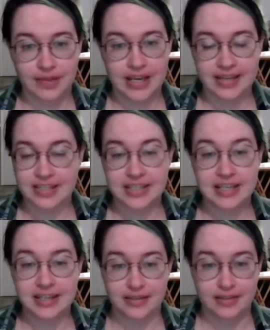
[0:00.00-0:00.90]
Yes,
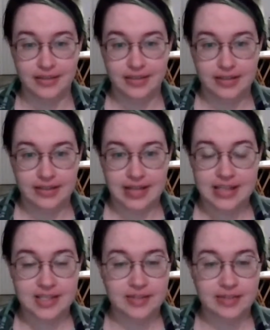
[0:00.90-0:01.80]
indeed.
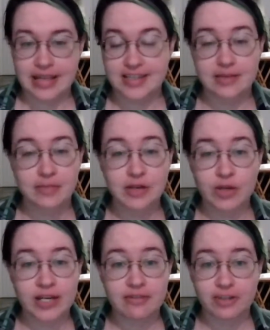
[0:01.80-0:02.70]
That's something
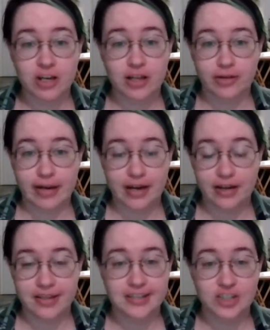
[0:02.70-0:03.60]
we never tolerate
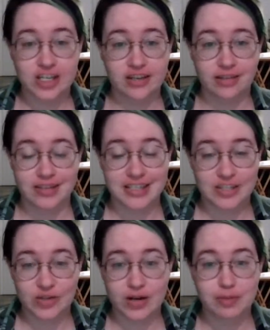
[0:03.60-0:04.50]
on this channel, is
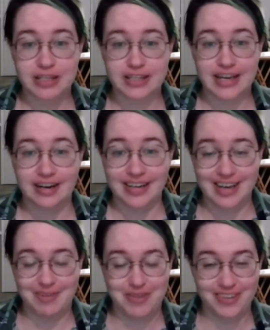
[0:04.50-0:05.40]
interrupting the narrative.